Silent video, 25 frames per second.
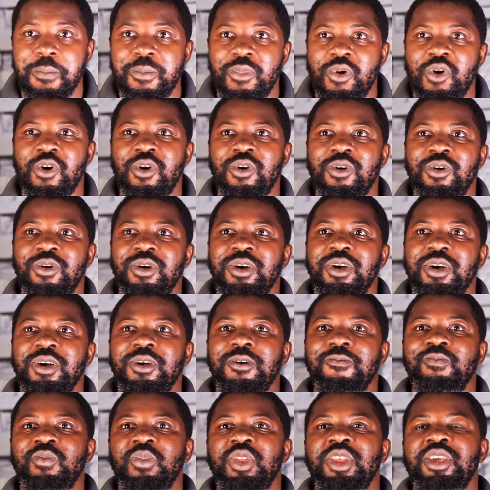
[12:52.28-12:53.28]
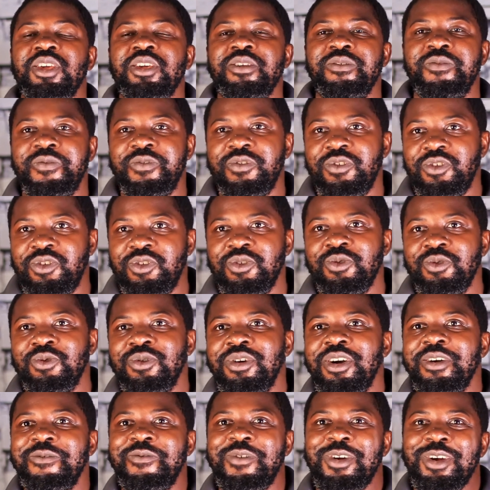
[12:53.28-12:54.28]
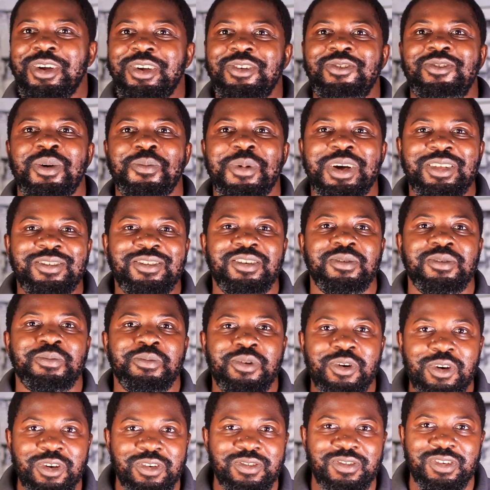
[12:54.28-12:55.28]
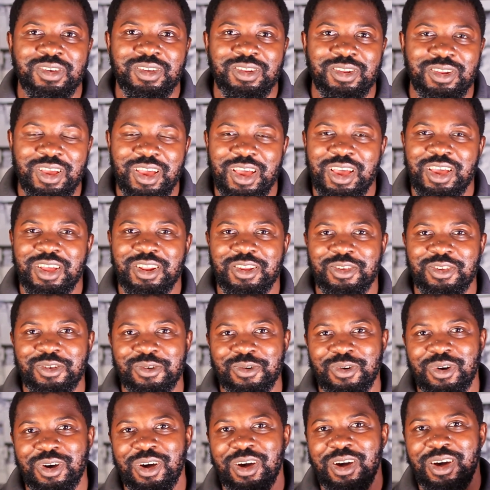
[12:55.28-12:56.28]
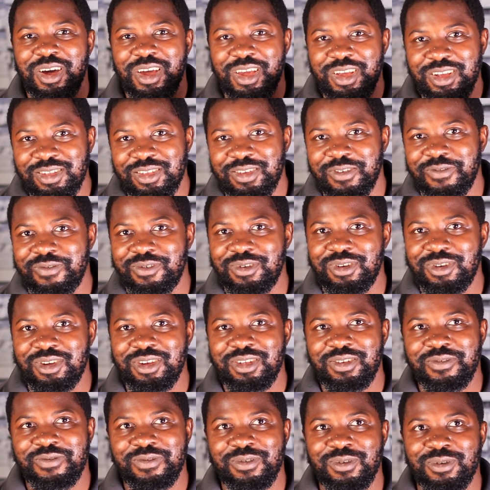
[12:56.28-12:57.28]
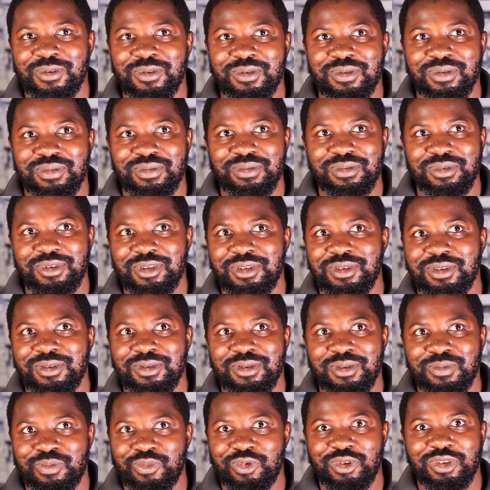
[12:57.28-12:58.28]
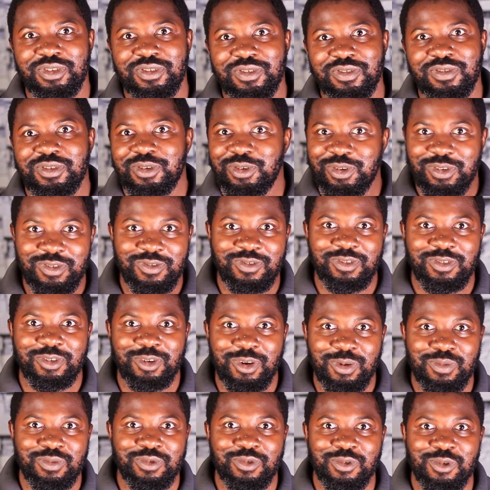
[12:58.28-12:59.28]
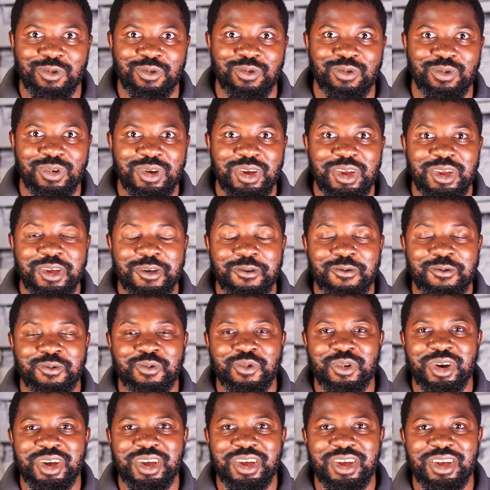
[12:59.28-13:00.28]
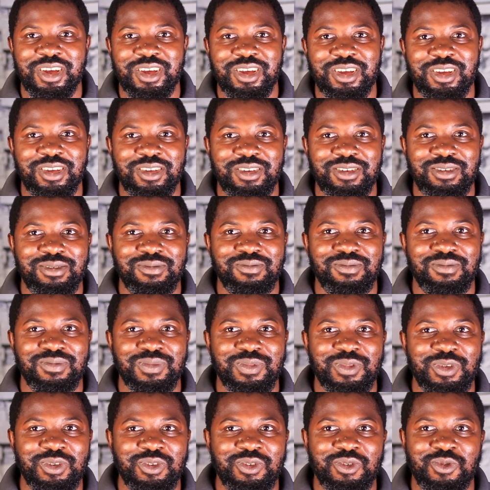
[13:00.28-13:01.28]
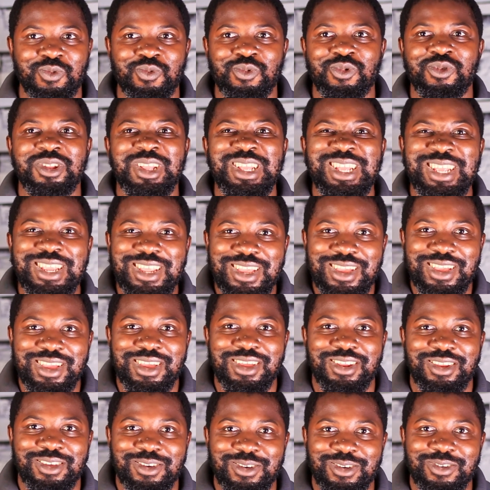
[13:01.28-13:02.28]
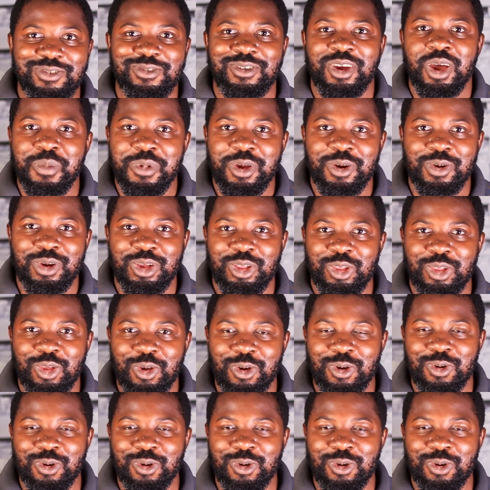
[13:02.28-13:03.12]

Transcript: but if you are a very dramatic person and you are interviewing for you know a pretty serious job role where you won't need your drama at